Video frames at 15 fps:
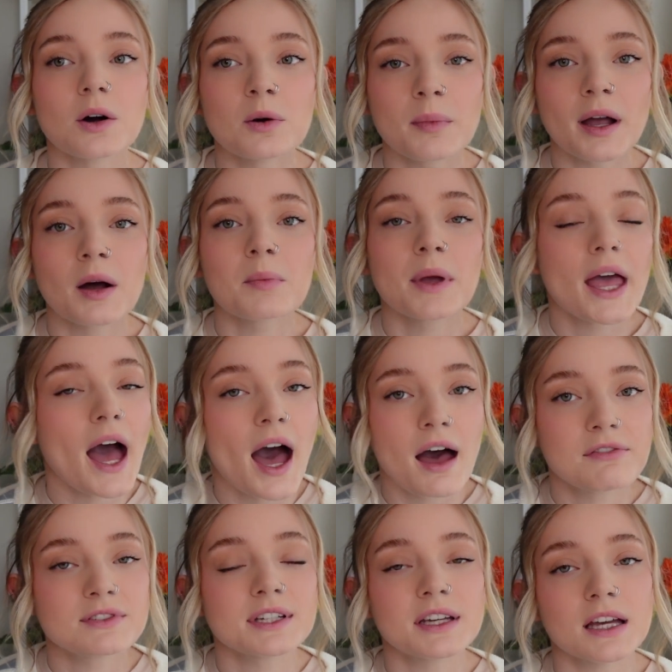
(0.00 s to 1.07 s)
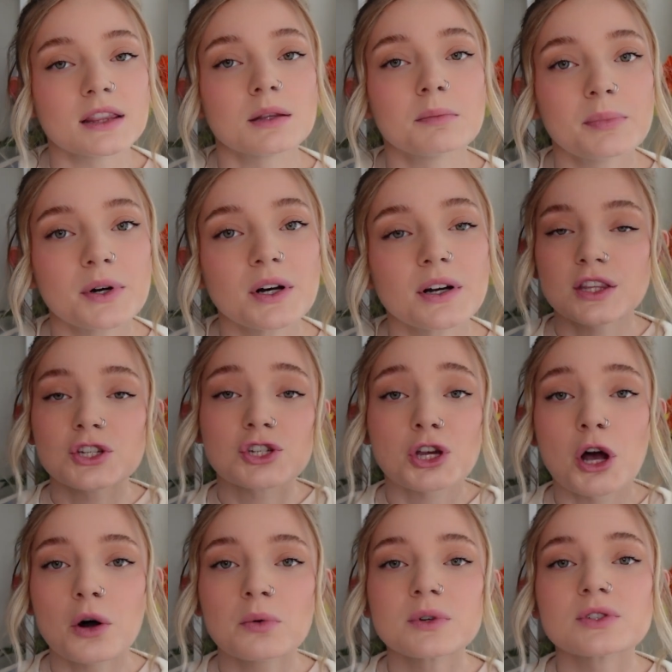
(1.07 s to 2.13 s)
oh my God, we have to get the book. The
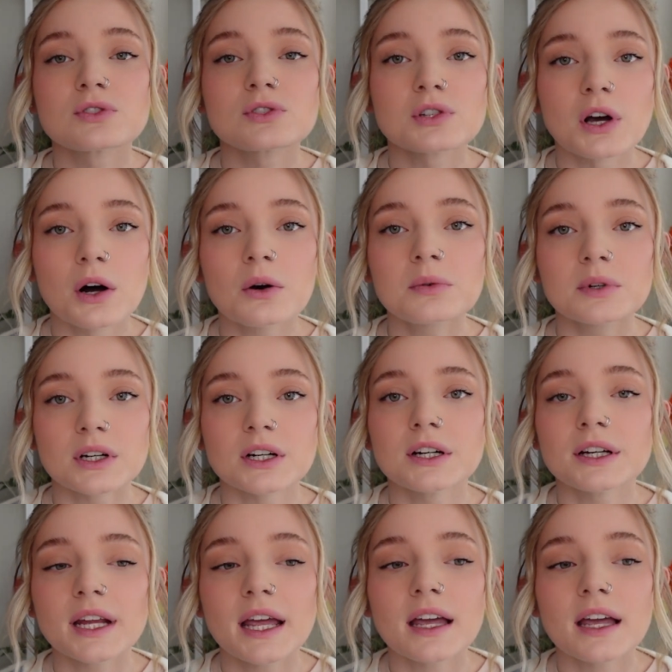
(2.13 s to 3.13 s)
show was so good.